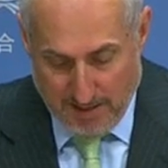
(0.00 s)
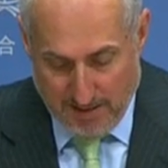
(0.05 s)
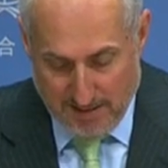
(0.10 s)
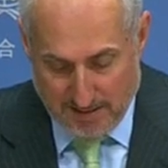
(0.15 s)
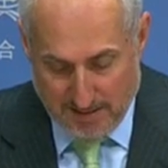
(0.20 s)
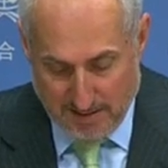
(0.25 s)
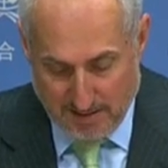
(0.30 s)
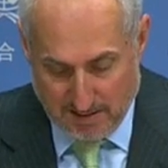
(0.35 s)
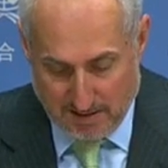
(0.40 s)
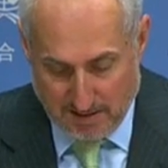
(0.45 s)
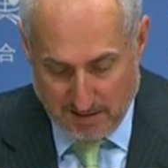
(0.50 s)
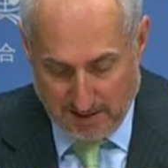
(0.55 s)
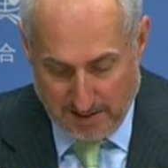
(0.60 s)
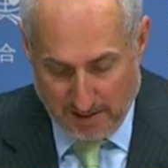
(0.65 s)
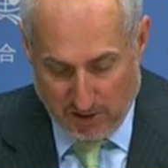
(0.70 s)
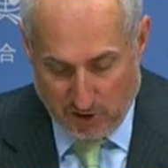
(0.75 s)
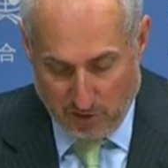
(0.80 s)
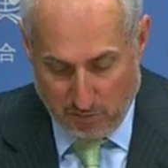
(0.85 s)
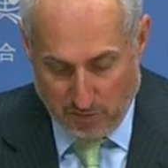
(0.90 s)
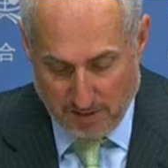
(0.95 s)
This
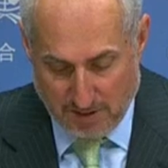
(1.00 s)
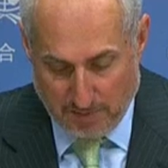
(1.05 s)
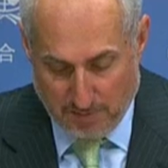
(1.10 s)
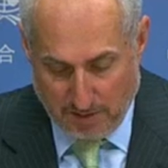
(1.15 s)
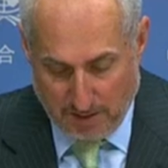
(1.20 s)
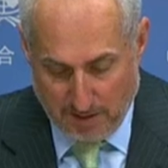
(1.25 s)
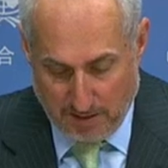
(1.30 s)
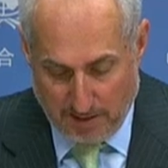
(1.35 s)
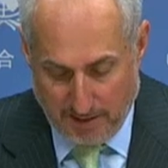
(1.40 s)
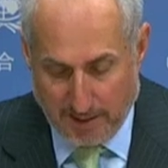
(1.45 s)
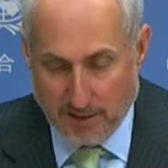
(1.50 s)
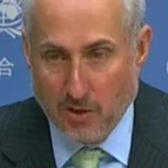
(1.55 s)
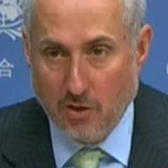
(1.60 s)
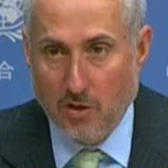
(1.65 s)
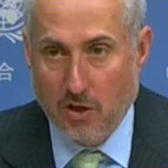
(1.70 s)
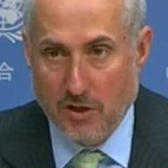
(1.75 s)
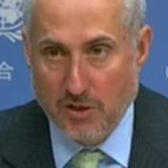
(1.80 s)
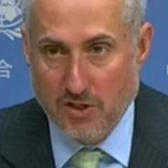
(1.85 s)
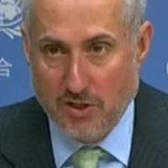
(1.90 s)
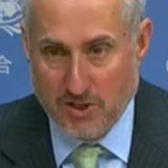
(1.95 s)
installation will spotlight
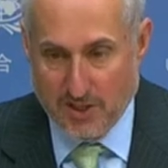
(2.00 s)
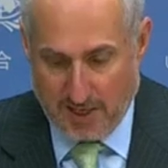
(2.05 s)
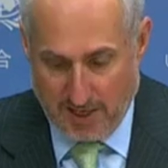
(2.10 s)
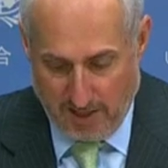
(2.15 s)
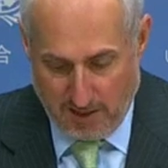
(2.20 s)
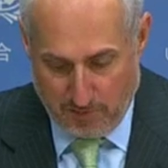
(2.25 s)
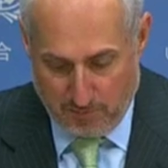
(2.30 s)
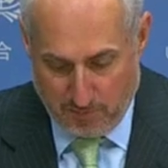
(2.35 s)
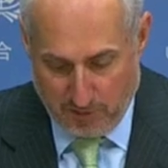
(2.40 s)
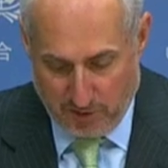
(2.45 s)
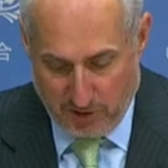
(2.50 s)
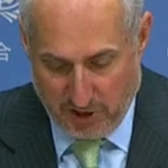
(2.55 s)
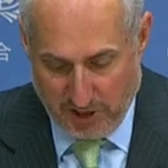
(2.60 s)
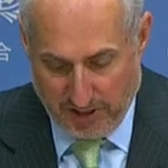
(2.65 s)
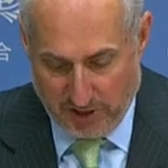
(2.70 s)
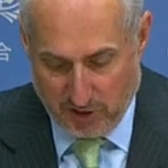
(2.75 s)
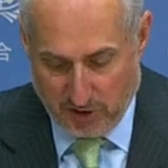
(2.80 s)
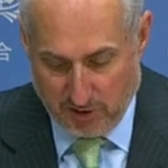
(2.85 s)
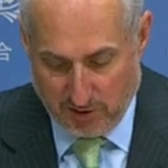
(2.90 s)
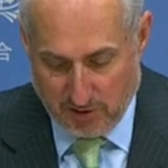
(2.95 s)
large scale
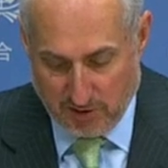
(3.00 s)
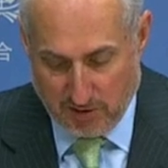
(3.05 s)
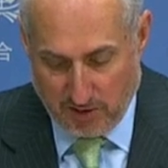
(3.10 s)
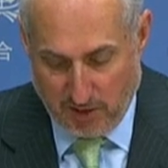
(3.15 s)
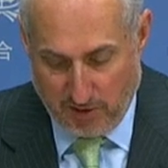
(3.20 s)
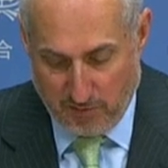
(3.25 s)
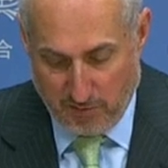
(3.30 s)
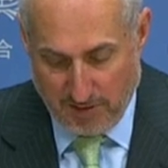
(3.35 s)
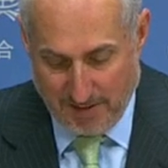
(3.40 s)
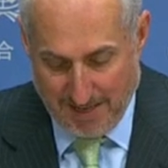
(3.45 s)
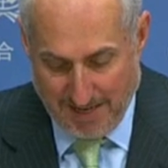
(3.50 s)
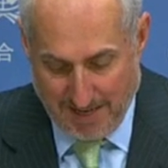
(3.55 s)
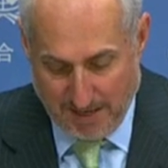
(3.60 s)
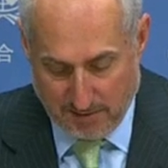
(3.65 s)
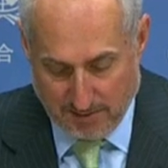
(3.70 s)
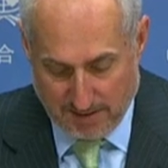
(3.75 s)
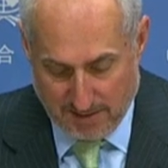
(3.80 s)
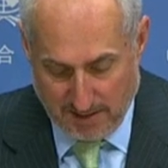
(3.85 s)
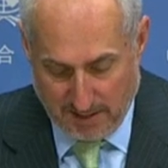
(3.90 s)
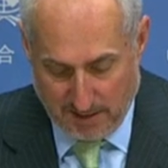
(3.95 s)
projections covering the
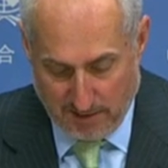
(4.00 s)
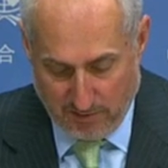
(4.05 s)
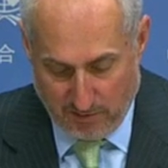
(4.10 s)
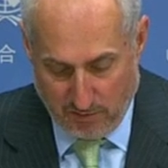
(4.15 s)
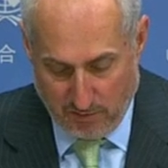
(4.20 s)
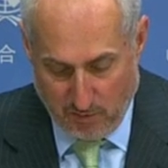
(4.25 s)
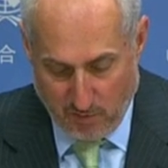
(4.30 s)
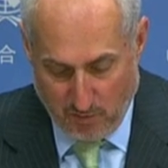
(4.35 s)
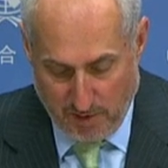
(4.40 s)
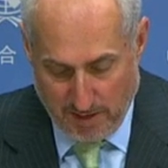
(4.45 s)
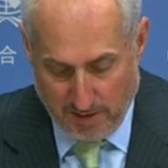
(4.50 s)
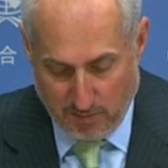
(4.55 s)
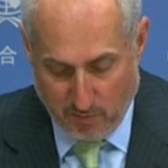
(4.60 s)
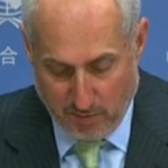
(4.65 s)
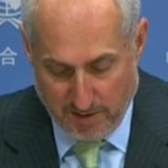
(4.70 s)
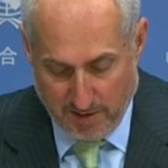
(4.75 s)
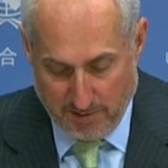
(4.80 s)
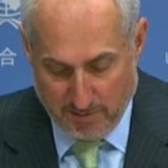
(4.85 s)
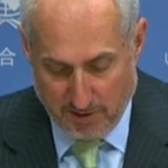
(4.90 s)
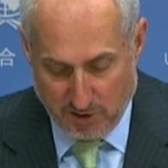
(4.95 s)
outside of the UN
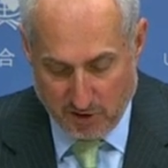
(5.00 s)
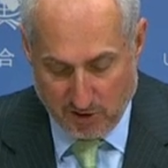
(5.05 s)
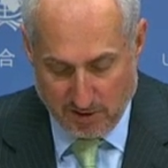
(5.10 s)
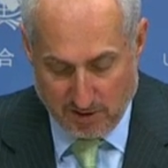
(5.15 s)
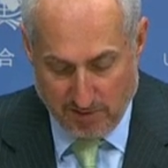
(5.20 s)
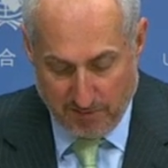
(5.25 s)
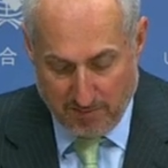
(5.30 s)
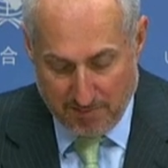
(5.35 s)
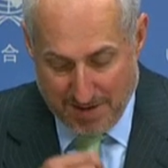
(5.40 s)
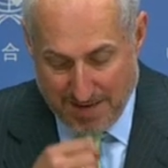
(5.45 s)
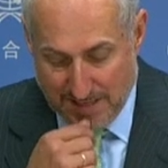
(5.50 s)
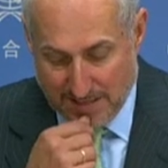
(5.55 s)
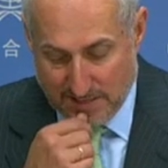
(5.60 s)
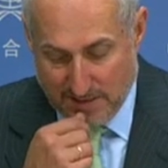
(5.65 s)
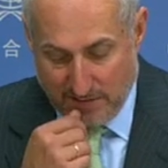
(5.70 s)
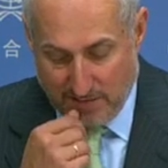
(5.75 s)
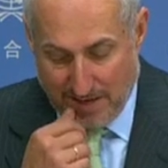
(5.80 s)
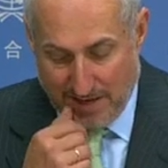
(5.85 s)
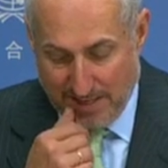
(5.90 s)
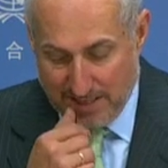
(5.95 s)
with images of
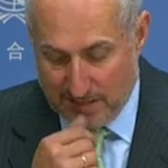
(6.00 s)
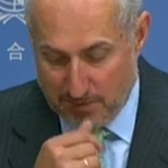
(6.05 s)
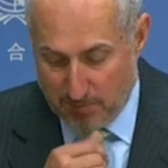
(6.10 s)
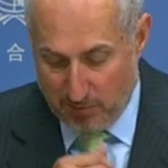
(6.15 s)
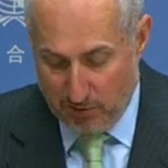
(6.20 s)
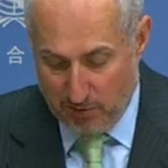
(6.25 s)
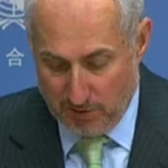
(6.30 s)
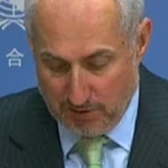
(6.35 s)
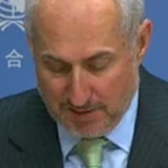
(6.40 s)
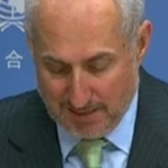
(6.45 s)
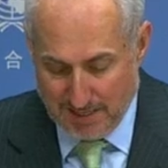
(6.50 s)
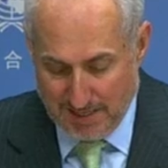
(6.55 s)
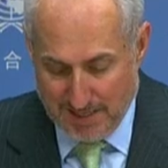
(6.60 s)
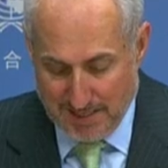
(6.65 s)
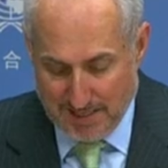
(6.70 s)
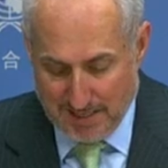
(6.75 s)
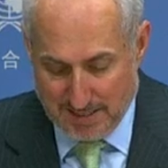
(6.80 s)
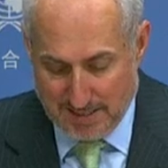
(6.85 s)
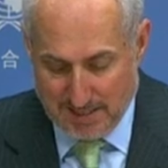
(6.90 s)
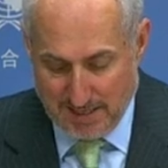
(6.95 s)
massive icebergs,
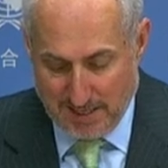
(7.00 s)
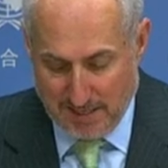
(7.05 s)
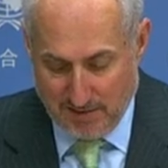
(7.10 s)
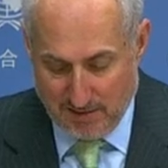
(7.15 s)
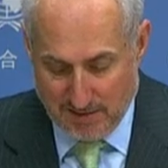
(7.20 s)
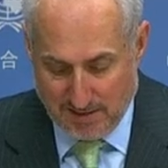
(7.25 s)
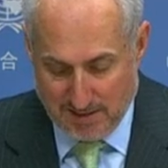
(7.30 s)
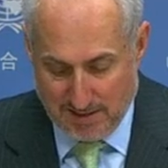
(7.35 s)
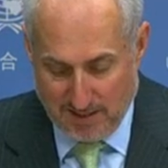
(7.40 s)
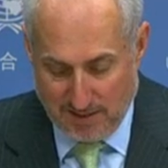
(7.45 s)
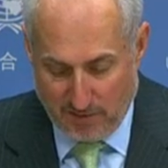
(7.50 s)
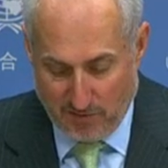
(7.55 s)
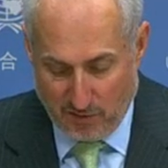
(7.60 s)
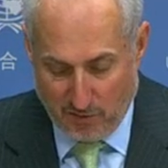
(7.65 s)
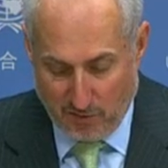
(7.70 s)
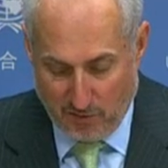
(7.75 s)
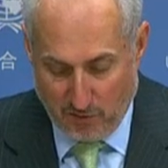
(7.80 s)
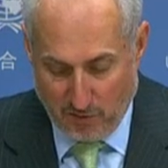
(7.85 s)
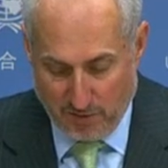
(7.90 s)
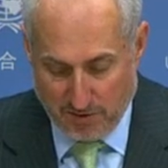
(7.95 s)
setting the scene
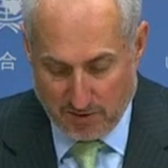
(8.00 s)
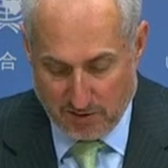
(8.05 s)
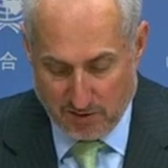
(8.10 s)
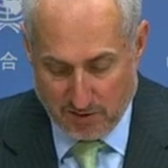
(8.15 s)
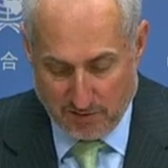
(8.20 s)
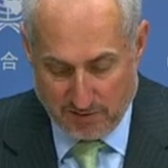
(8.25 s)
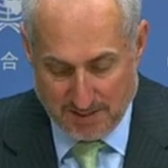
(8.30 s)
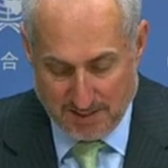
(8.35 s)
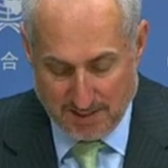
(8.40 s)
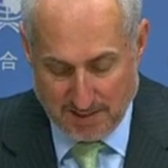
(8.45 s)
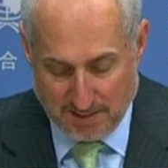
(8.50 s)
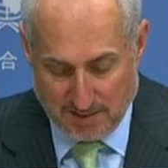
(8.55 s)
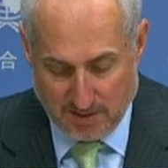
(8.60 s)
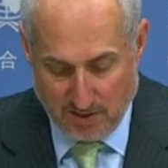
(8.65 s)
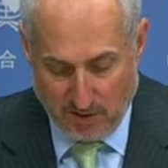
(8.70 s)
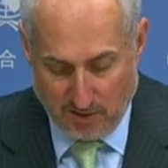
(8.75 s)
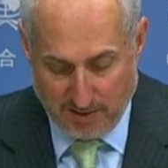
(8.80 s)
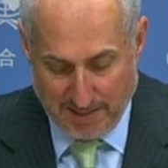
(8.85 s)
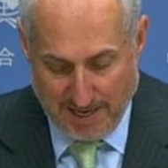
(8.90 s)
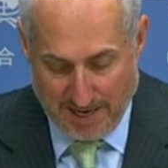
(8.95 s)
for the voices of
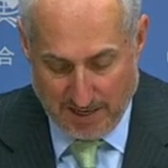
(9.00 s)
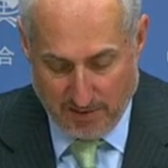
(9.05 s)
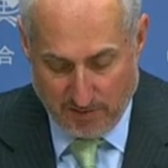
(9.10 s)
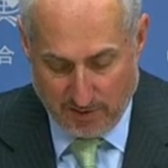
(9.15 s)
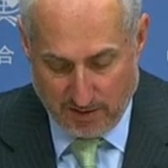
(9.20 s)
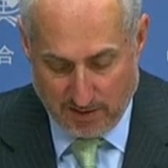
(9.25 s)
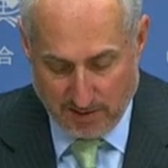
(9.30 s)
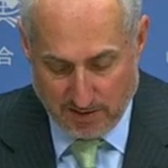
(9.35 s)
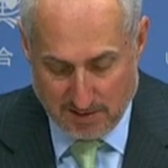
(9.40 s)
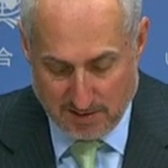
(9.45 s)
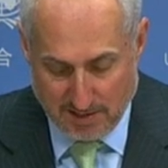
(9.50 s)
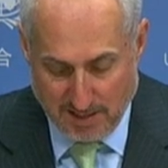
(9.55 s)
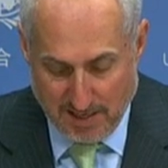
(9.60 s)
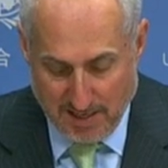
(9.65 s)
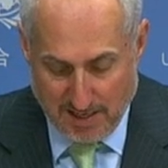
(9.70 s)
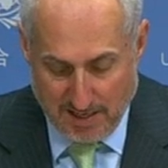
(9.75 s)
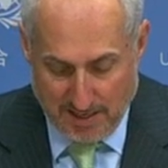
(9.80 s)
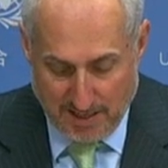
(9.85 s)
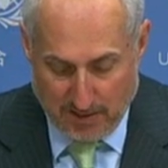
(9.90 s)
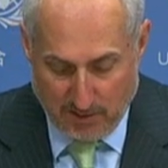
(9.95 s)
six young advocates,
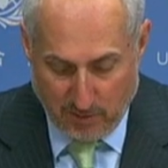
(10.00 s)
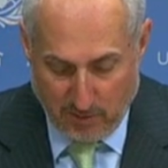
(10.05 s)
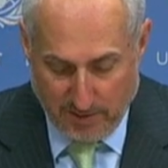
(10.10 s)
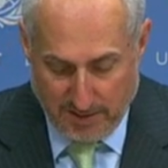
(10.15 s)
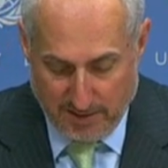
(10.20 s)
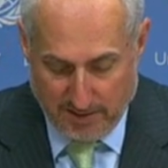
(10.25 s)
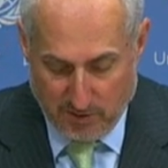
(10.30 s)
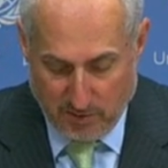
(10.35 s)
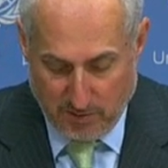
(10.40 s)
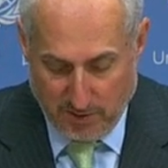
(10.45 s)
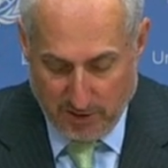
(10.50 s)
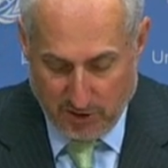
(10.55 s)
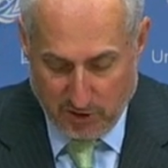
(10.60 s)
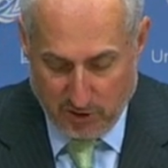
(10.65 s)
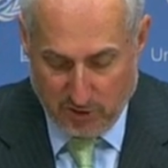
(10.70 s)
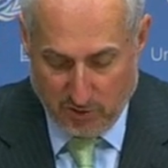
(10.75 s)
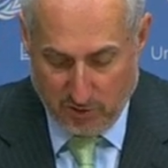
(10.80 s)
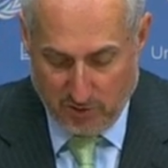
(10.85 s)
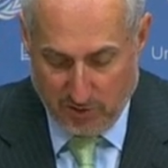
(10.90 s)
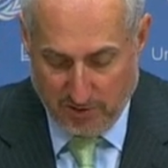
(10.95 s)
including
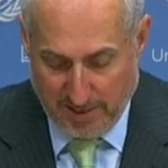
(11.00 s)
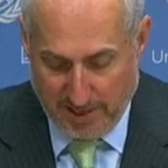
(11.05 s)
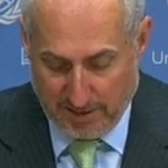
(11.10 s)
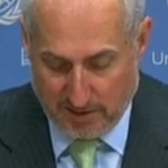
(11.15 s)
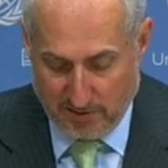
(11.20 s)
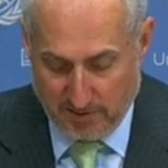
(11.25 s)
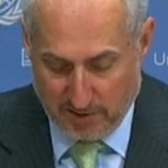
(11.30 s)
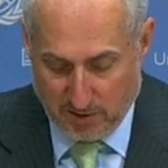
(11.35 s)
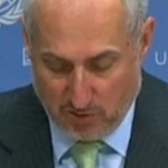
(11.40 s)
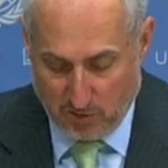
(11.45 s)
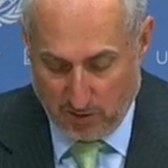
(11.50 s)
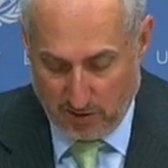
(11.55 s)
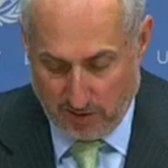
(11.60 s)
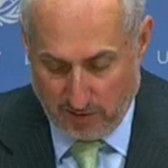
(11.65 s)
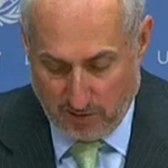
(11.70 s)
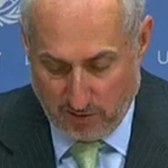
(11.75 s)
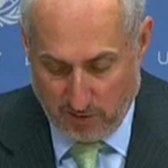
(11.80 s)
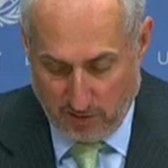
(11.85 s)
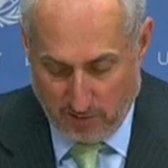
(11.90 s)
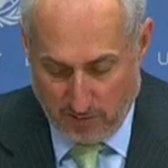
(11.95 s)
Swedish student activist
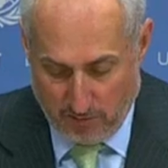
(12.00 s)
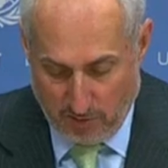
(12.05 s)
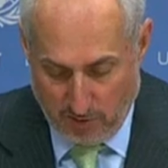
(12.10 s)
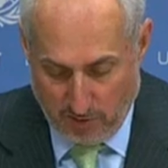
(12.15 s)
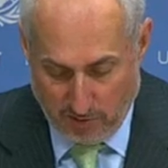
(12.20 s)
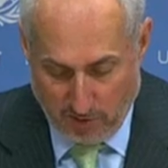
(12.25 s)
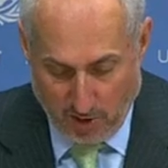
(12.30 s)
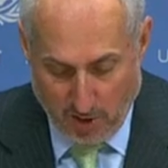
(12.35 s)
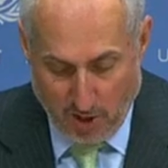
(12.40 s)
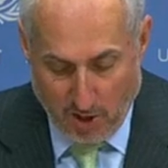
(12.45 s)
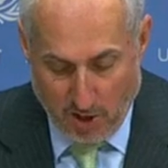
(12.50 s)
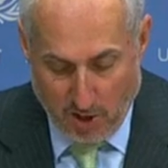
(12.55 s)
Greta Thunberg,